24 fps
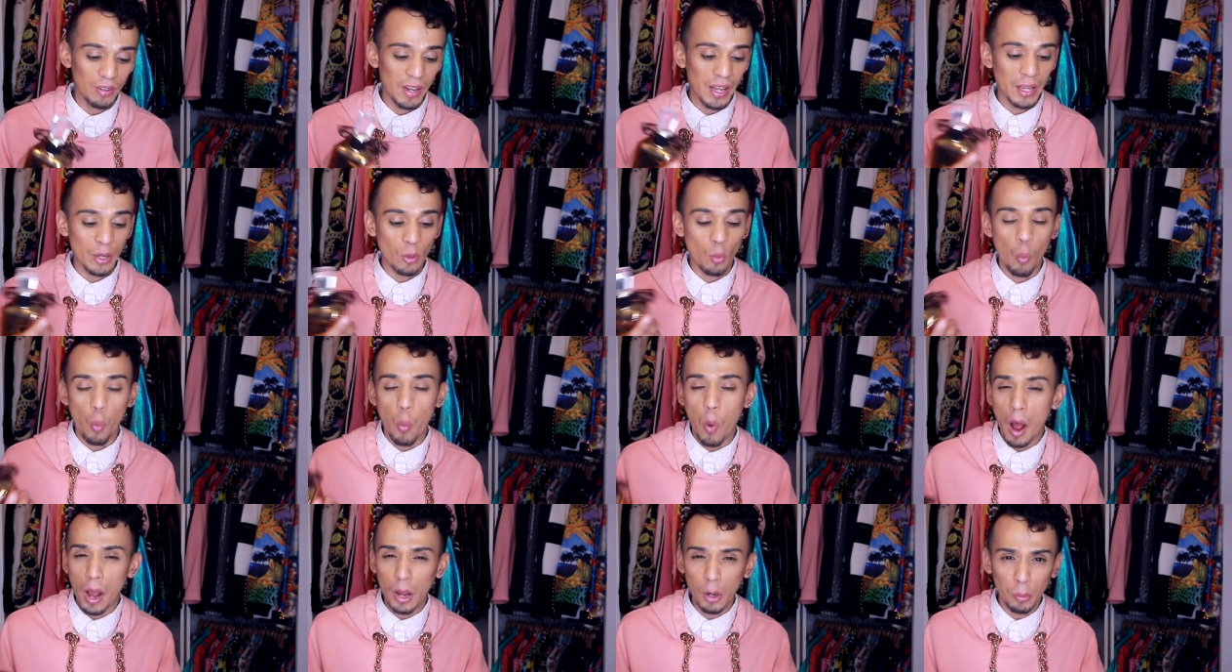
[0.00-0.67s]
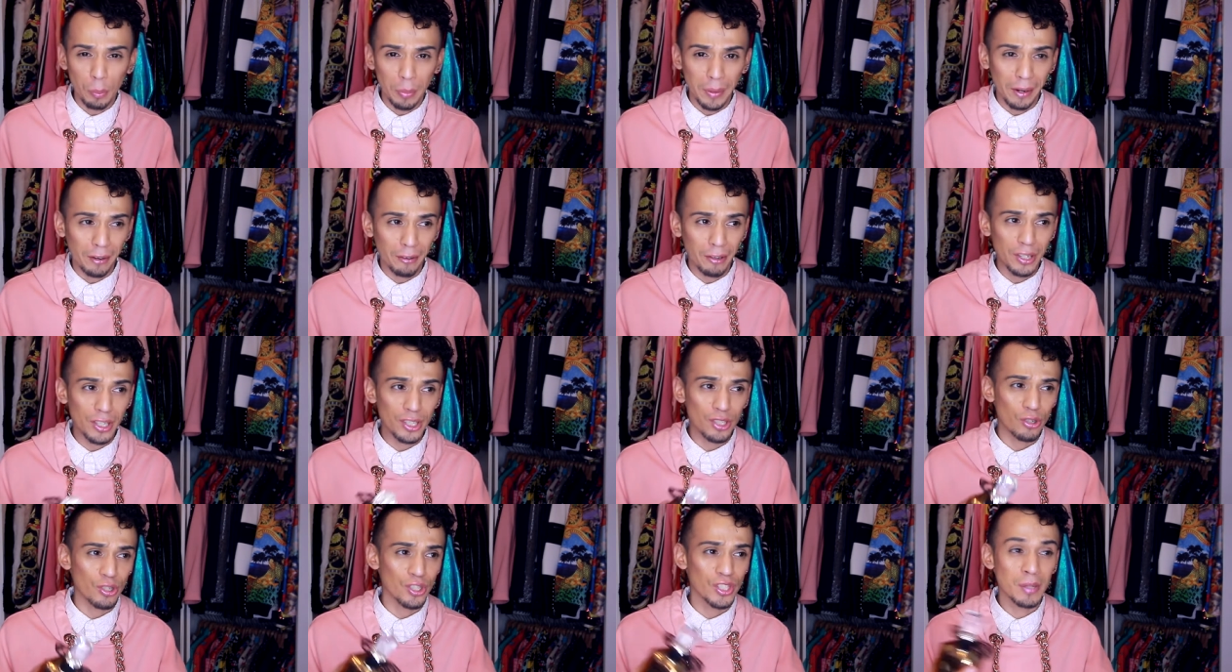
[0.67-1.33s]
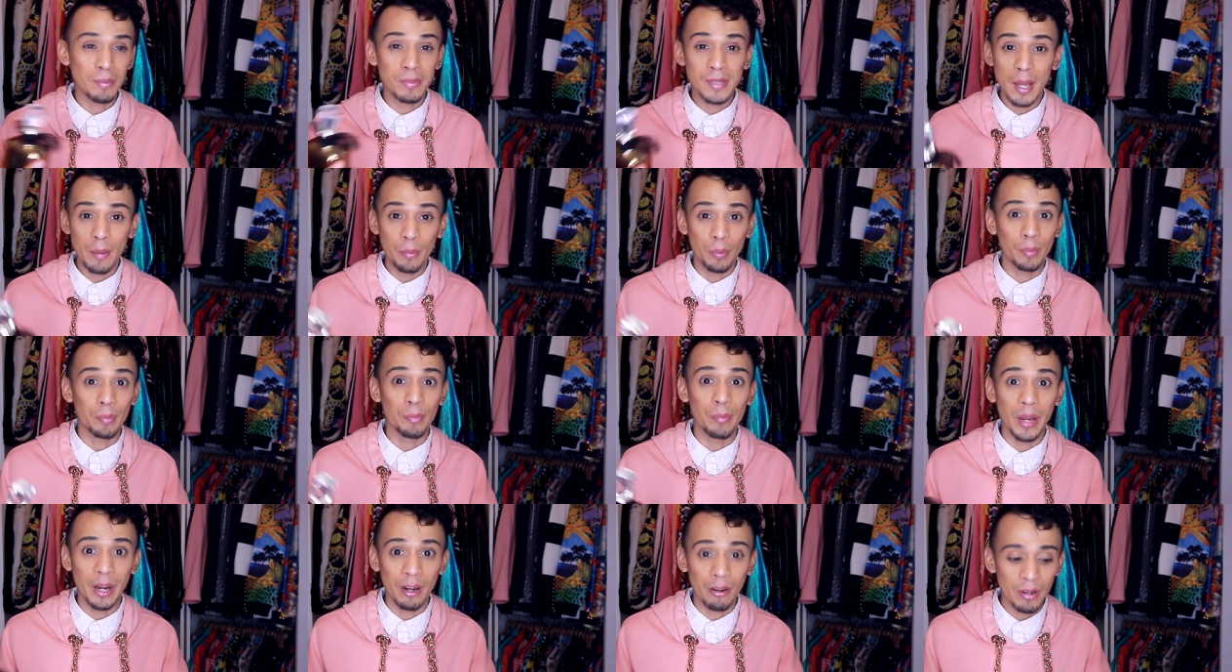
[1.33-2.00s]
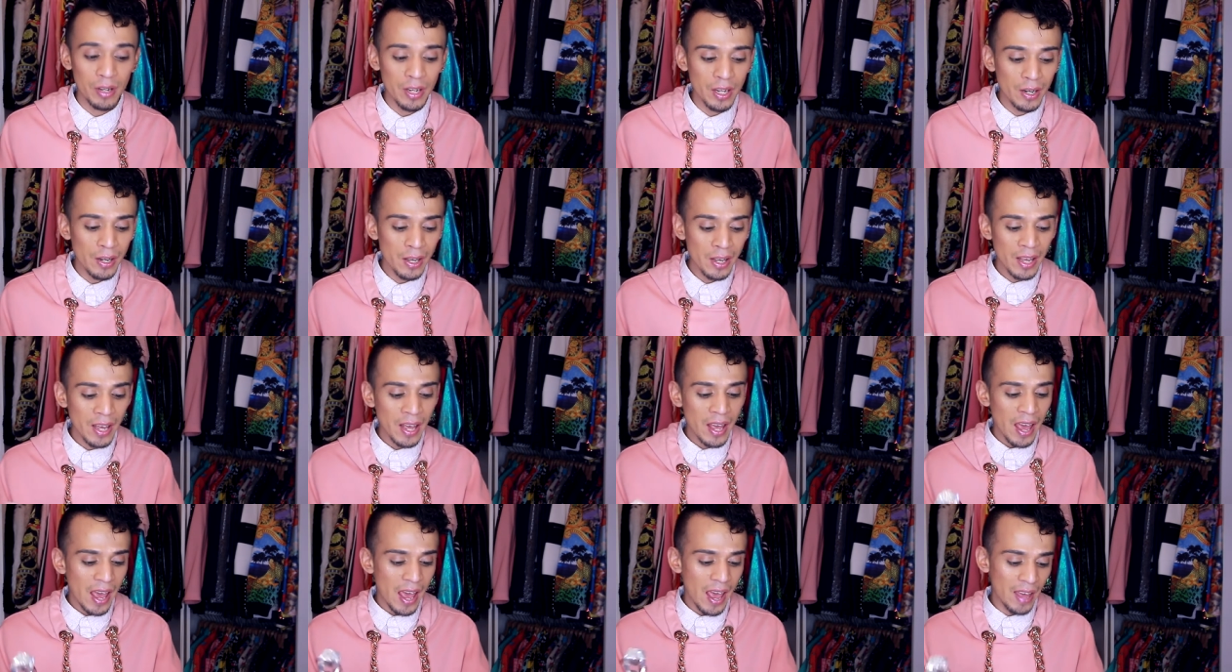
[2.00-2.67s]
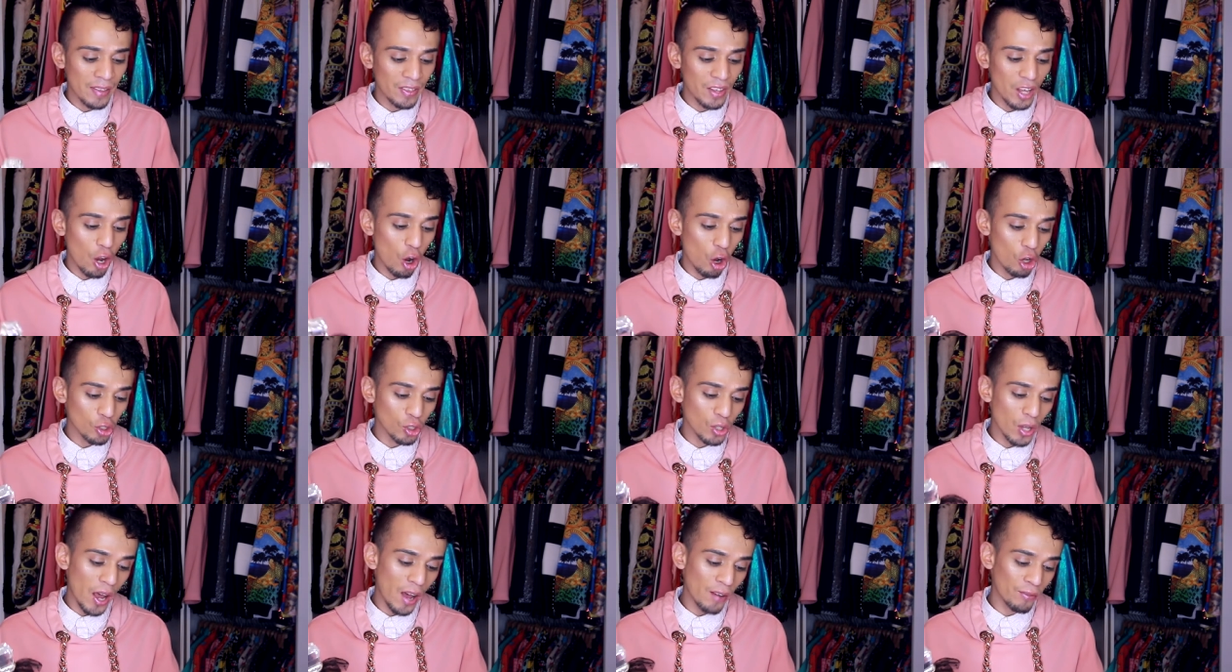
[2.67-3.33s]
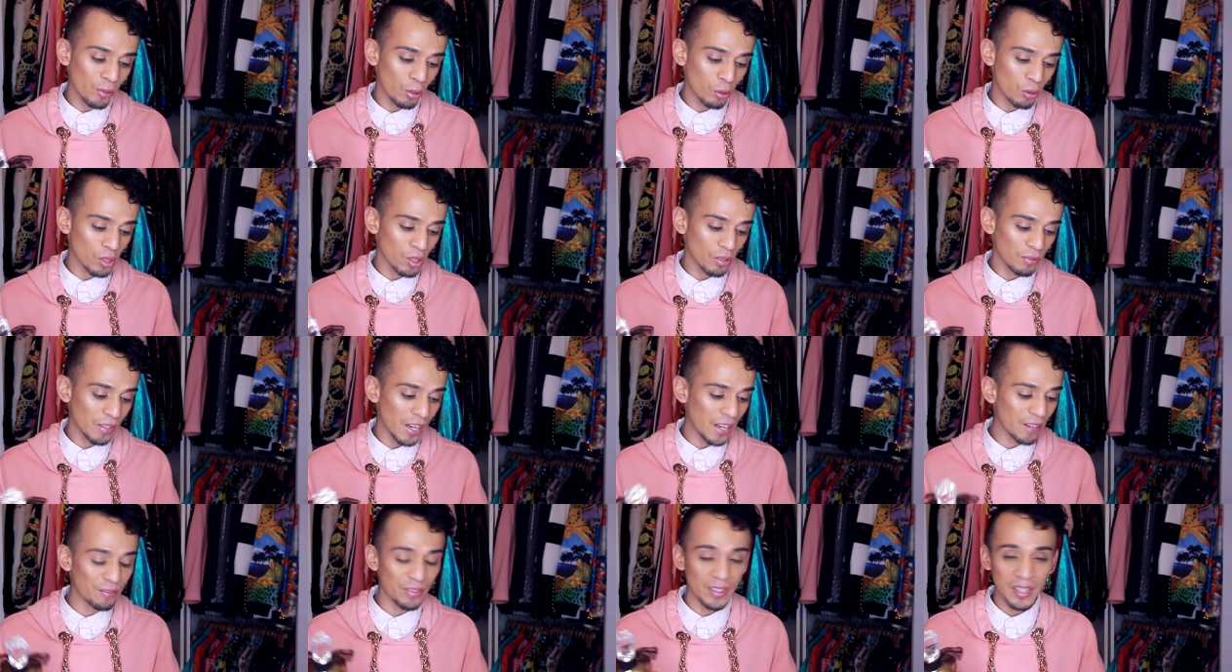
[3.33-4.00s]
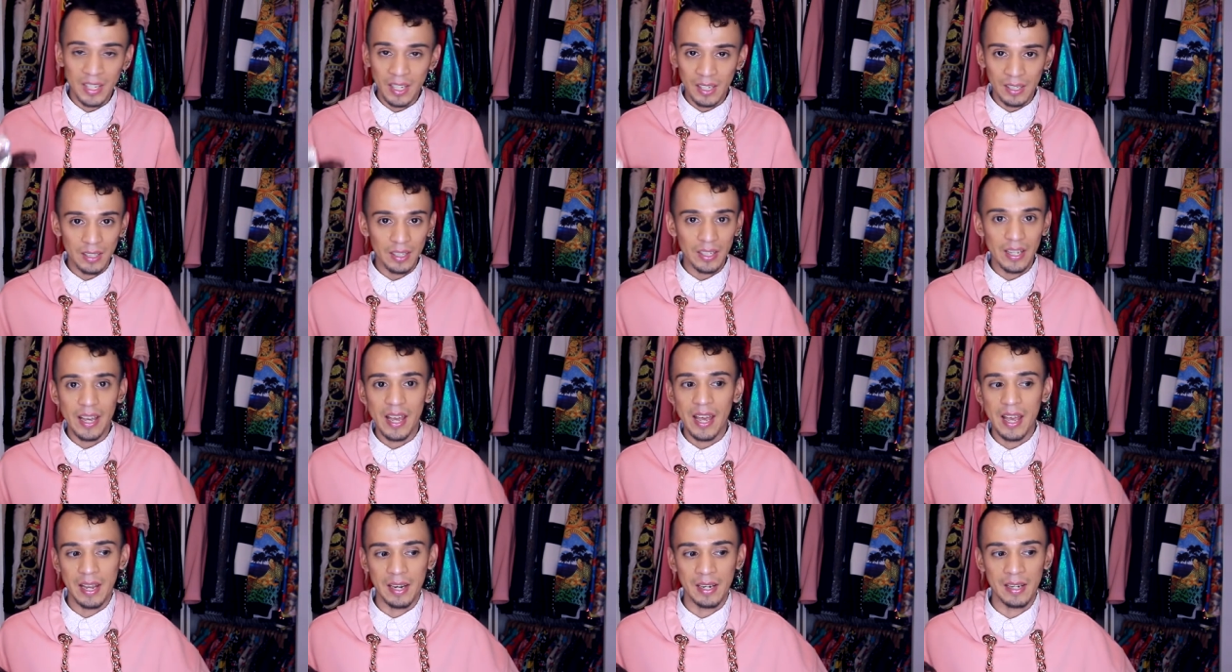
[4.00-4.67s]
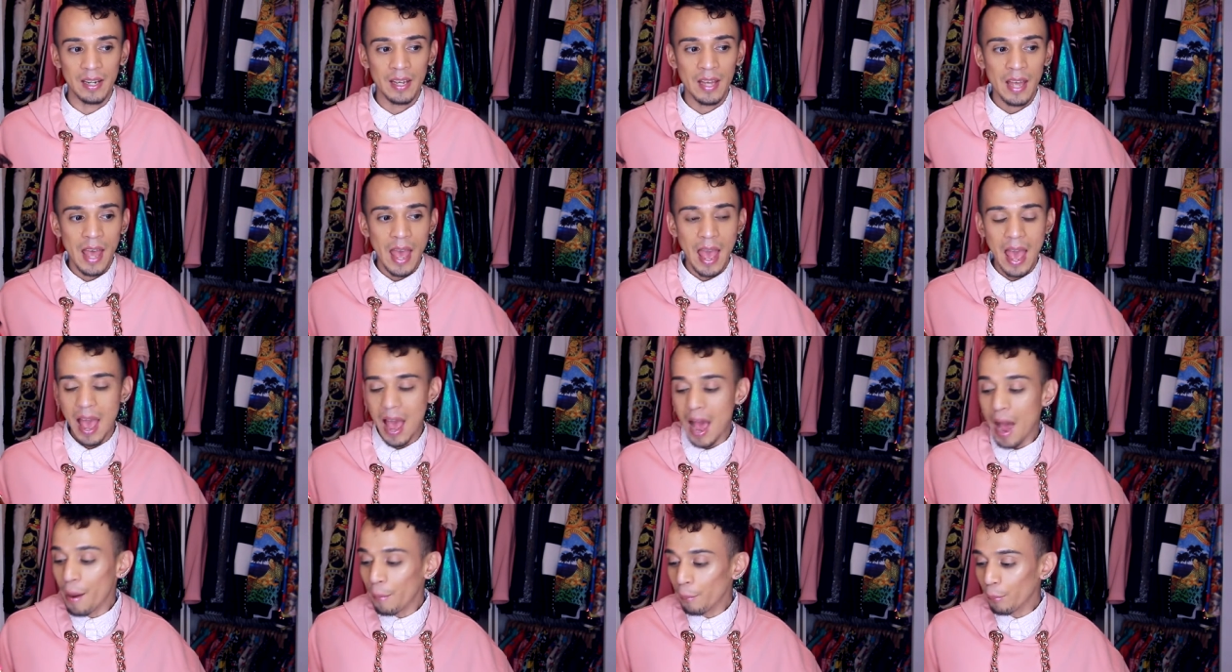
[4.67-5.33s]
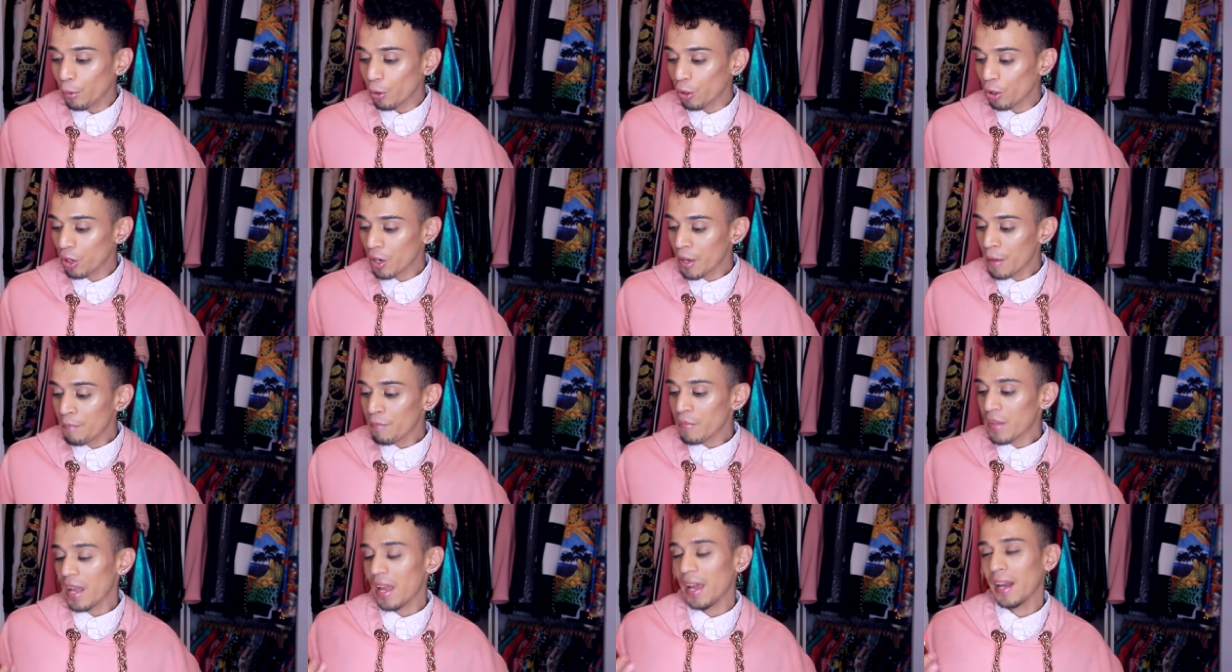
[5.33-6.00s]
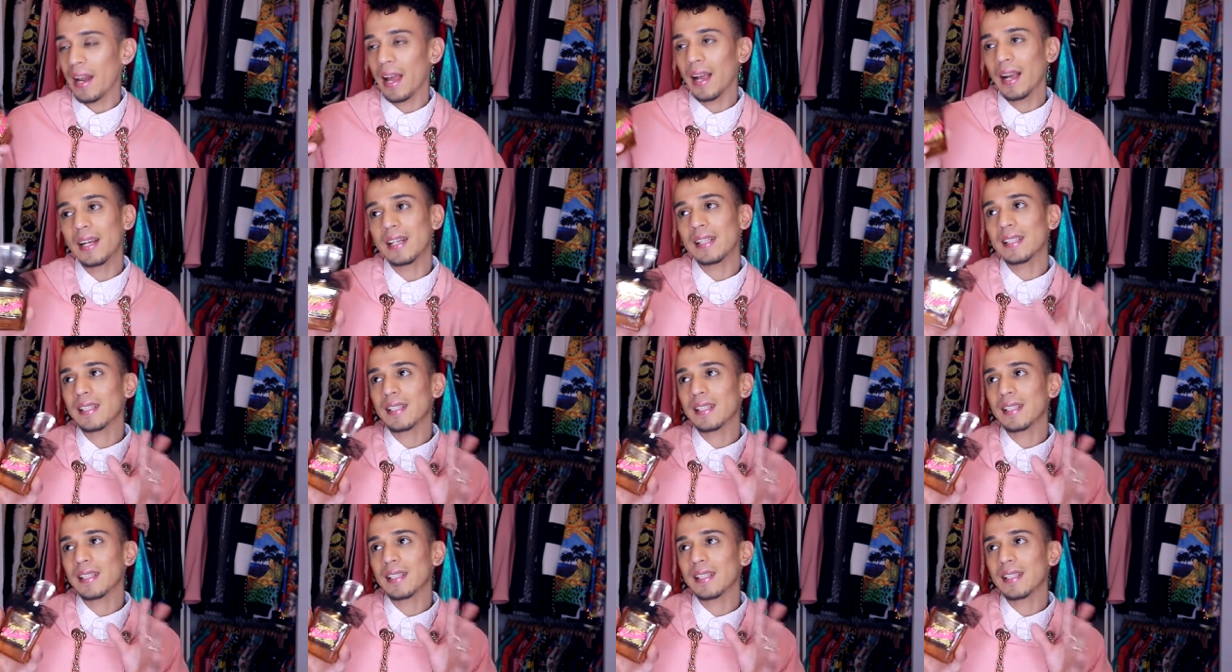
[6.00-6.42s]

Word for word: like wild berries or some type of berry, and they also have notes of like vanilla and amber. And I gotta